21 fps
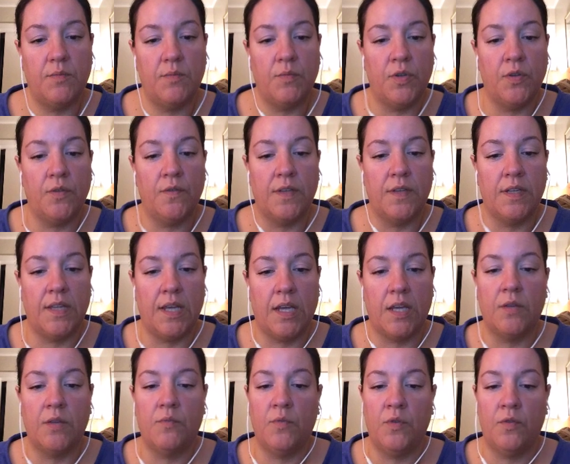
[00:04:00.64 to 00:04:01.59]
to move, then they
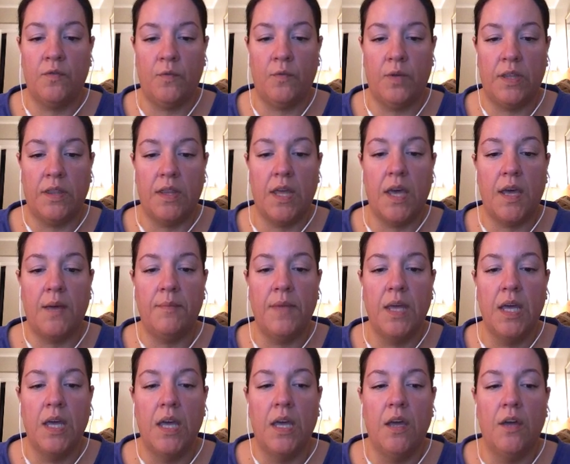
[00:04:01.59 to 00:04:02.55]
could move with them.
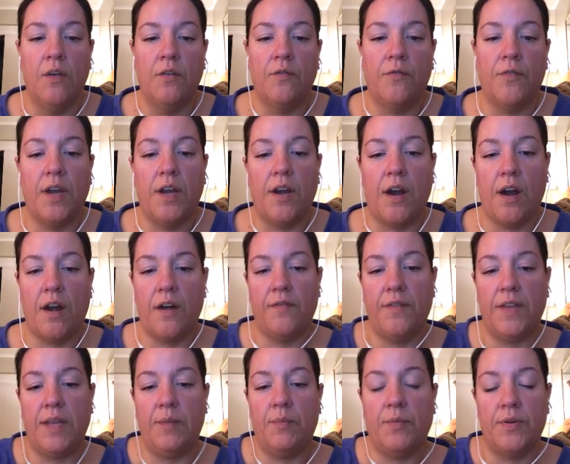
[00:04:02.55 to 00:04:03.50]
Fred
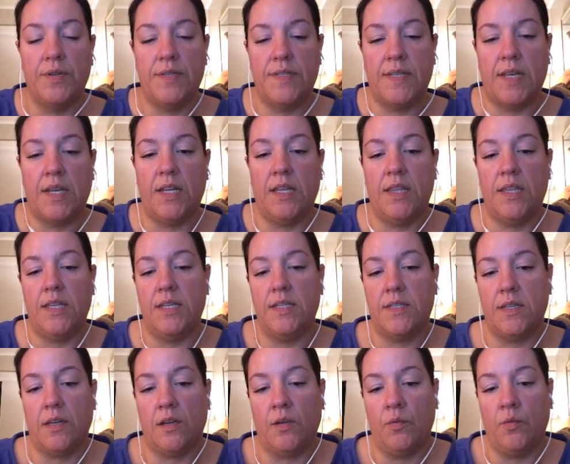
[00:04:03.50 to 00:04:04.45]
Harvey presented
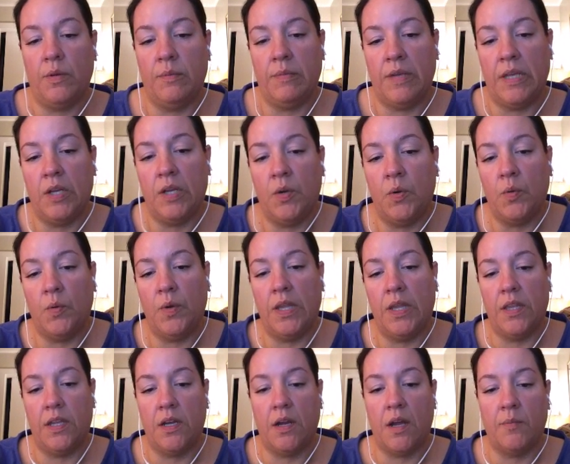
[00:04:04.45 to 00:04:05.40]
these young women
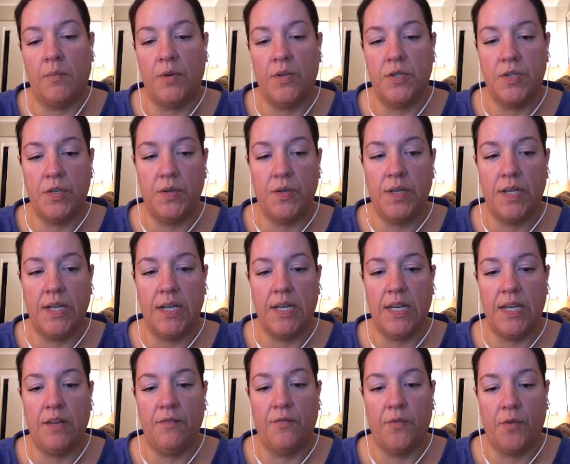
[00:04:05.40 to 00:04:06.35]
with an
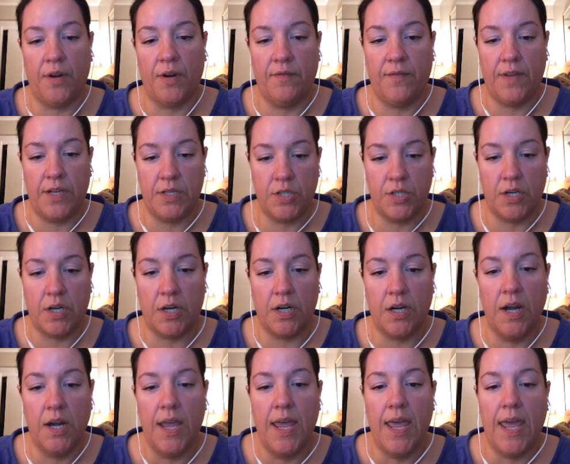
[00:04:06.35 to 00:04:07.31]
opportunity for
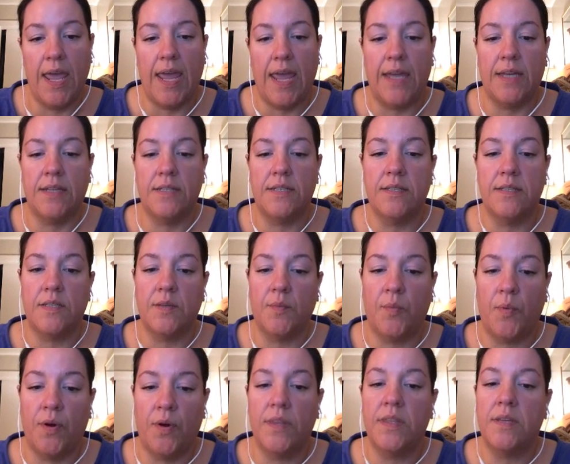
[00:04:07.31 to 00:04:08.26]
adventure and to
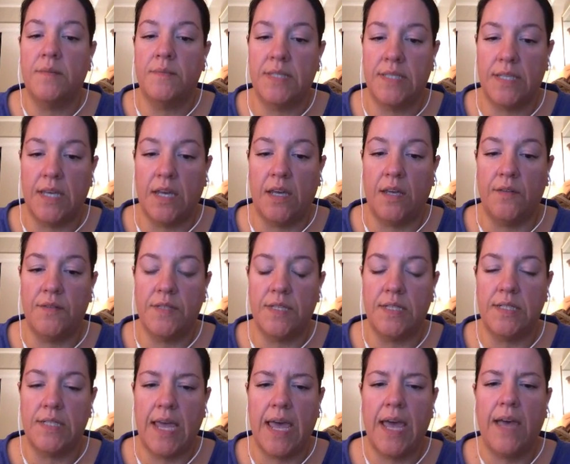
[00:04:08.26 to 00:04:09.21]
support themselves
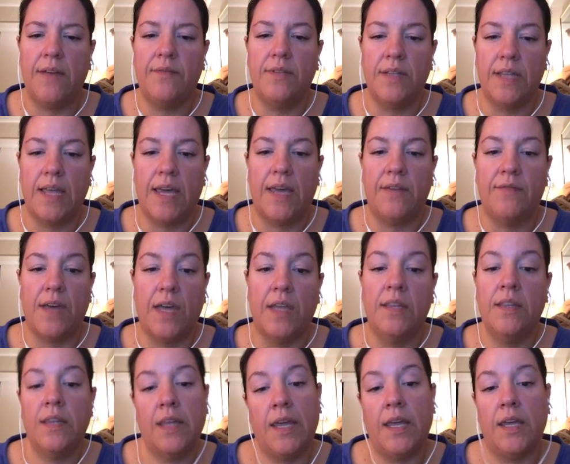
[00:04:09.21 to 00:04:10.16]
and to have a life
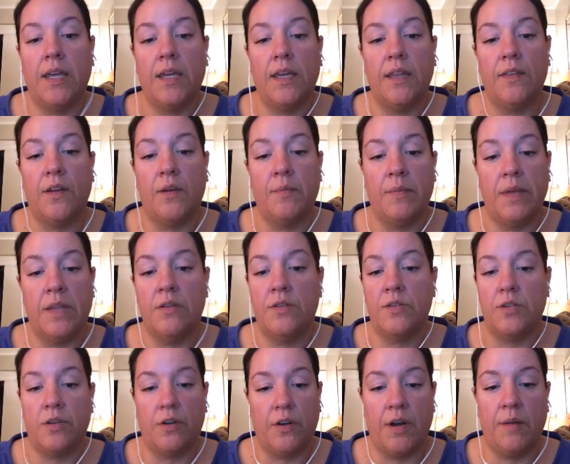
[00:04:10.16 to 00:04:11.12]
unlike their
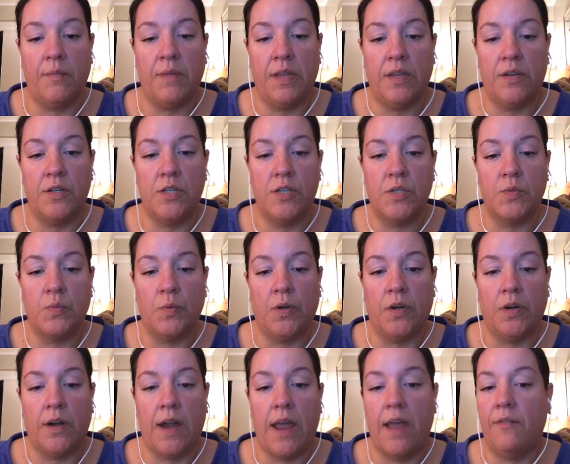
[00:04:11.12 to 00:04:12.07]
mothers or grandmothers
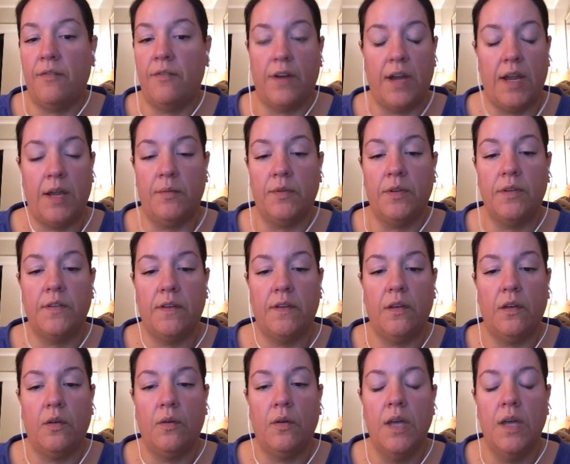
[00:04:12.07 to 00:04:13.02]
were ever able
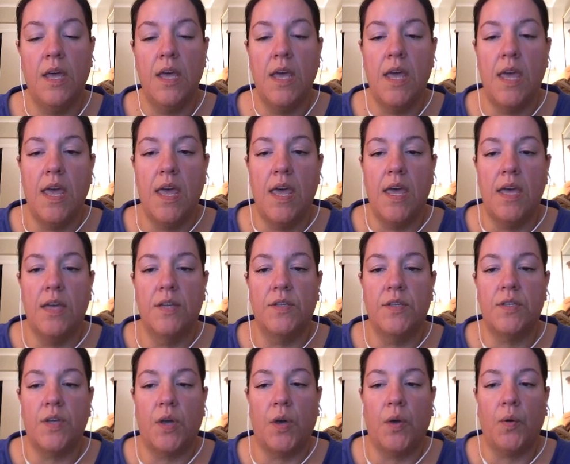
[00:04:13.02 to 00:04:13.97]
to.
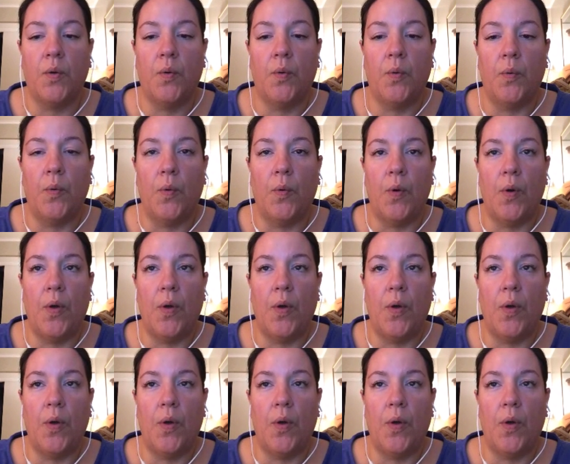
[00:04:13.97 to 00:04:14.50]
So